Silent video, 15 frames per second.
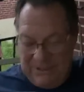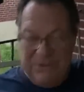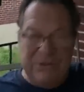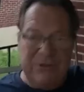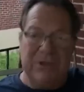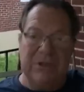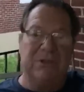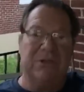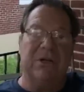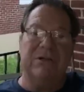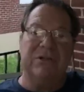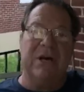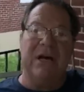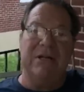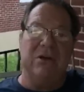It's just because
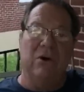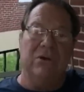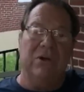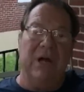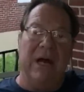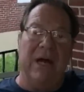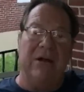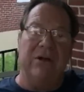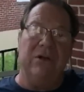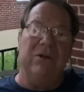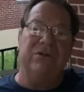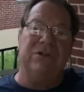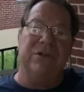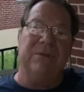I don't know how to use it.